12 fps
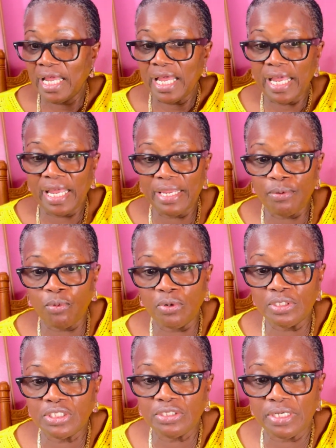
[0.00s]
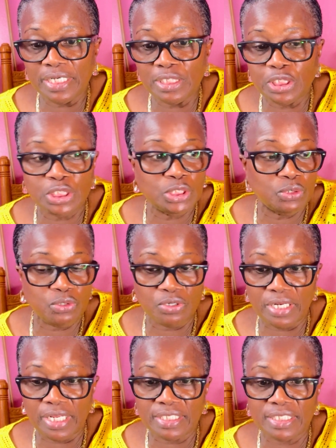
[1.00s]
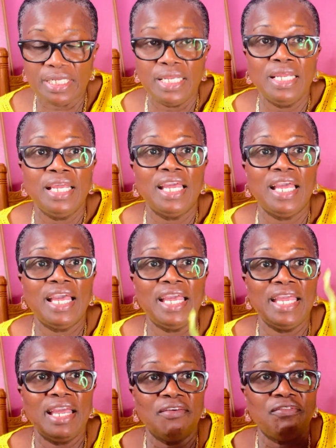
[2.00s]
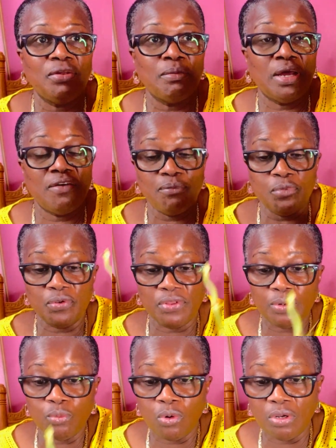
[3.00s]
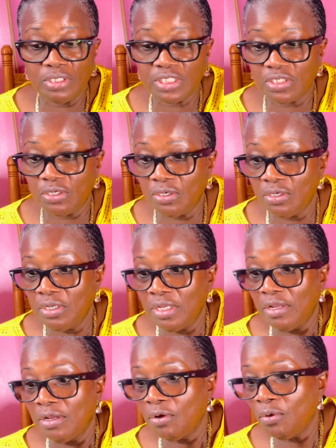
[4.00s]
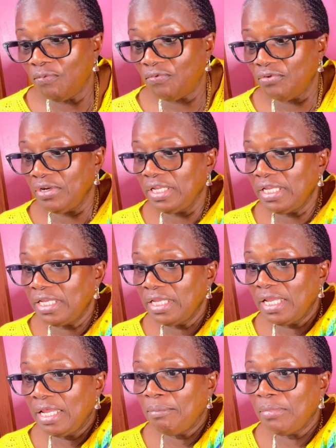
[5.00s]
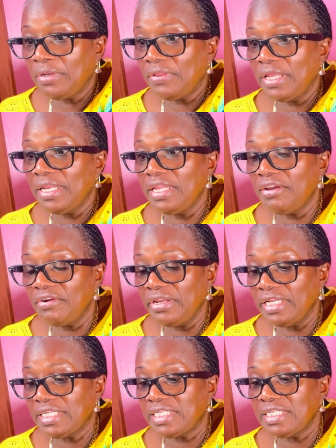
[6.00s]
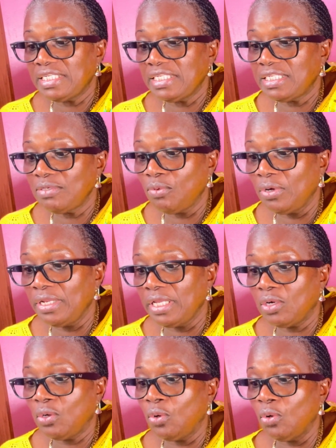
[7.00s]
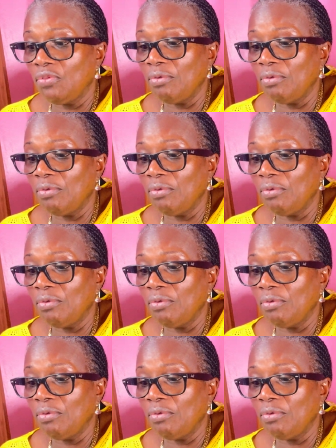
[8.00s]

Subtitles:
I want to ensure that I have them. I have more than one, so hopefully. But then this is the one they call the